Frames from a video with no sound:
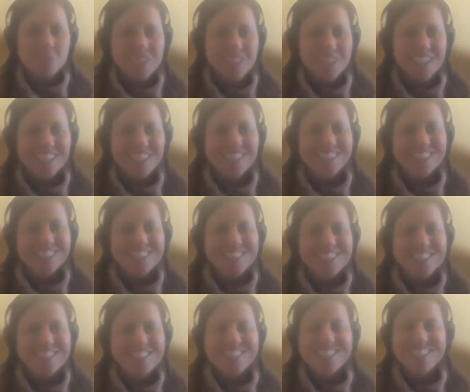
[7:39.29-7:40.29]

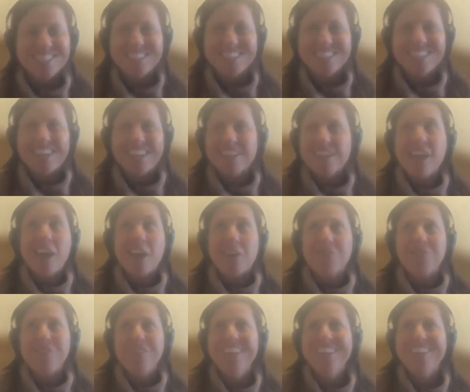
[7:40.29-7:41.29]
willing
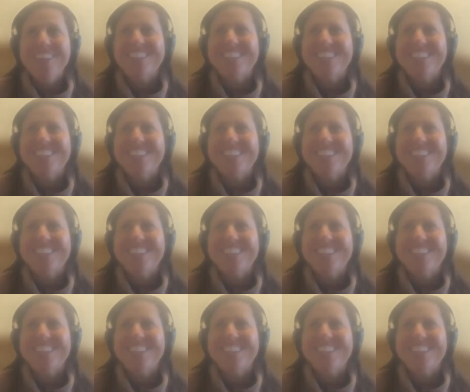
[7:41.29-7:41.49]
enough